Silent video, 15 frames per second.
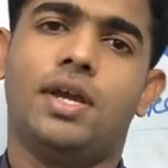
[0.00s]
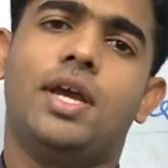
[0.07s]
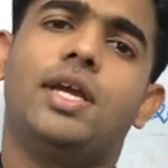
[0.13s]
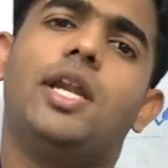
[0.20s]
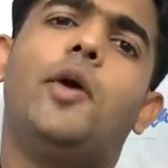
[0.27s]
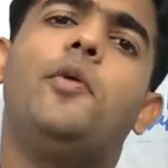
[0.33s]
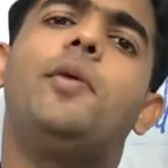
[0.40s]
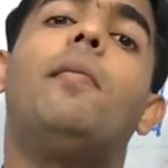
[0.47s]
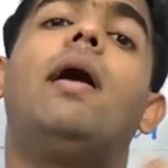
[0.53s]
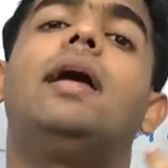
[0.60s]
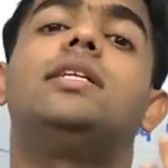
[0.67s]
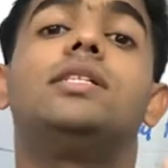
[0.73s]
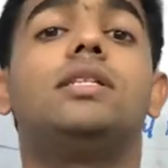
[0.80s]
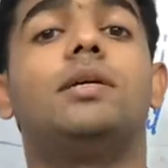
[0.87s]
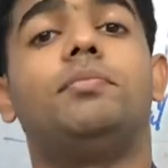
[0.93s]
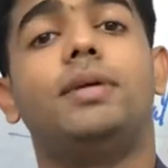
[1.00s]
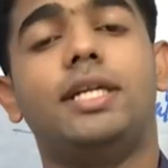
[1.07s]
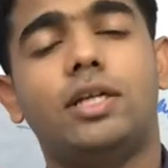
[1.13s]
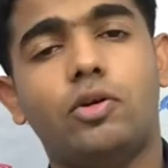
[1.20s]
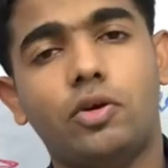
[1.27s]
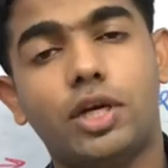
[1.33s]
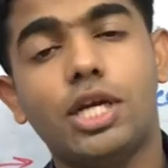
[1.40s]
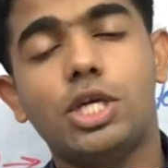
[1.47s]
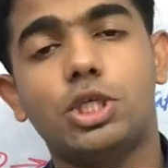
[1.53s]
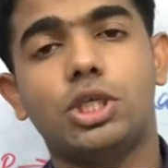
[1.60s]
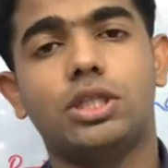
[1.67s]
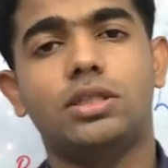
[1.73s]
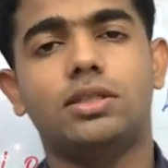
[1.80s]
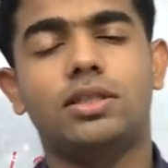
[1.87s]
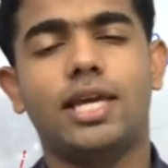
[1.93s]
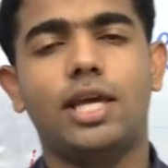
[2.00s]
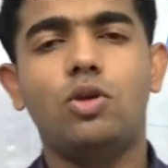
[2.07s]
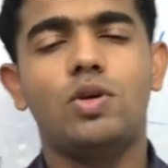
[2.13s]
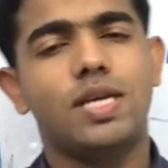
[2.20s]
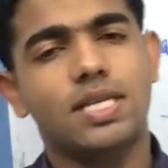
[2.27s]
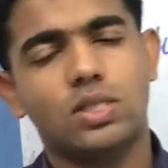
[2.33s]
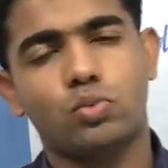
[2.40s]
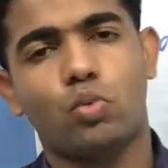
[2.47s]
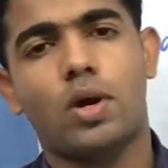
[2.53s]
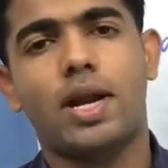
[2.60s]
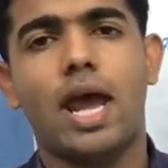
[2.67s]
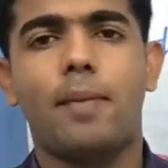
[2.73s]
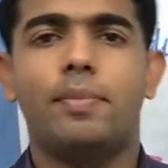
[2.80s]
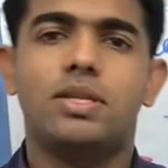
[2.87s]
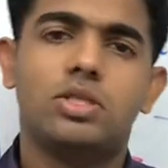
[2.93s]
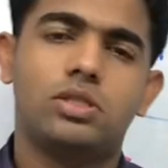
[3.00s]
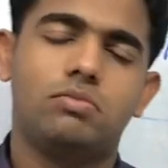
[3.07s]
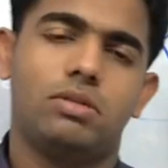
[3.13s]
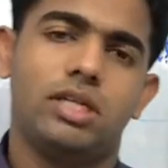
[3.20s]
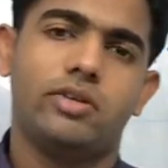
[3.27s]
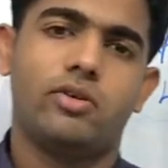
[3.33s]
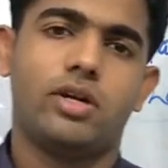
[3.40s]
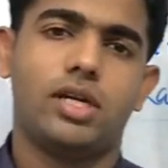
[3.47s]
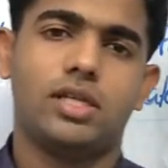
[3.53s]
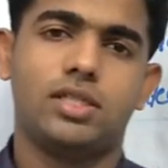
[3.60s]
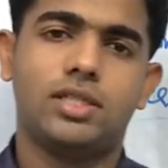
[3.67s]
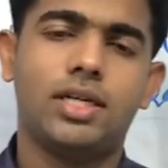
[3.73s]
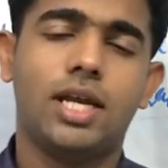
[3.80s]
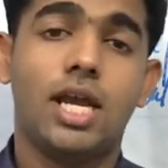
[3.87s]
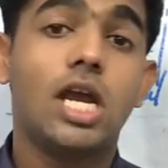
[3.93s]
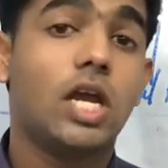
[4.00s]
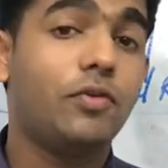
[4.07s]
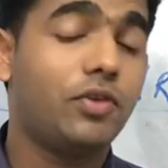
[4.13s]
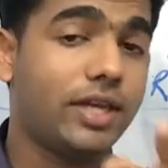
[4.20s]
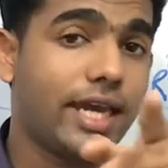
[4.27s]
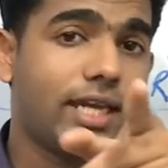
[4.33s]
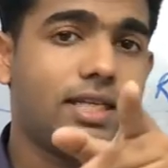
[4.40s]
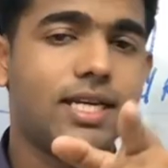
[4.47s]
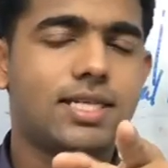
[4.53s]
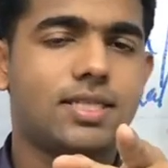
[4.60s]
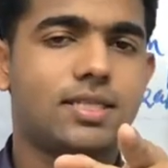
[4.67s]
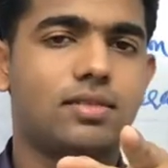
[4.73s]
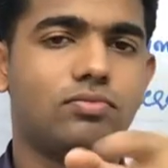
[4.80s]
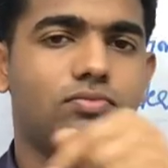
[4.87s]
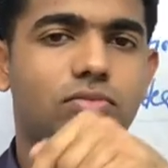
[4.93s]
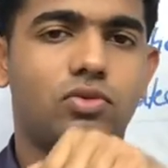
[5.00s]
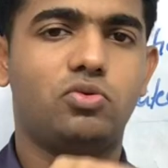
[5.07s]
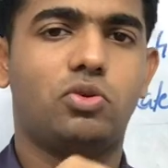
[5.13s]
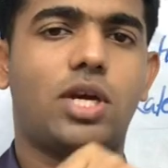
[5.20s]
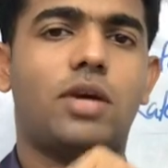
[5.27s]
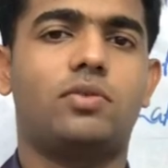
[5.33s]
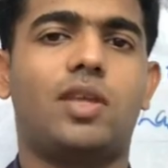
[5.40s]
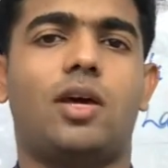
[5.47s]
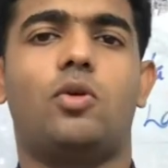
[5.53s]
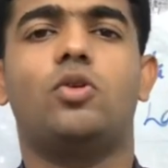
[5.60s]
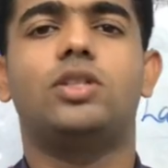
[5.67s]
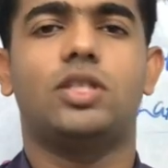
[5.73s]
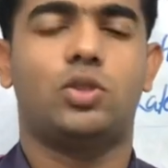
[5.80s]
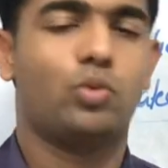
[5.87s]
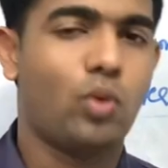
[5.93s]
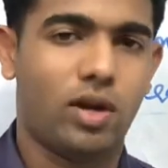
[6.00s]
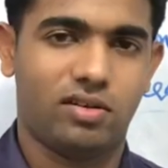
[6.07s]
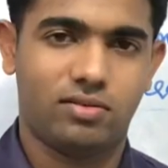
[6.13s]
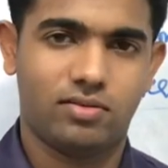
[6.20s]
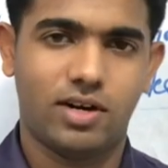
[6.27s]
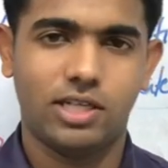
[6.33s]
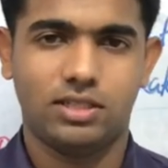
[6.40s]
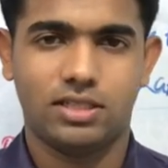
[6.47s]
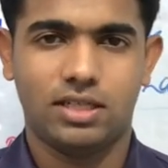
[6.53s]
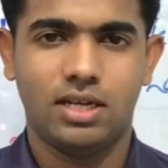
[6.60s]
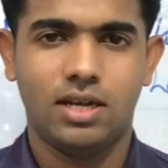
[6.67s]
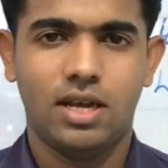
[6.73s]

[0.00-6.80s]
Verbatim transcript: Now imagine the medial rotation. Can you guess what happens in medial rotation? If you can guess, you have to round this one, right?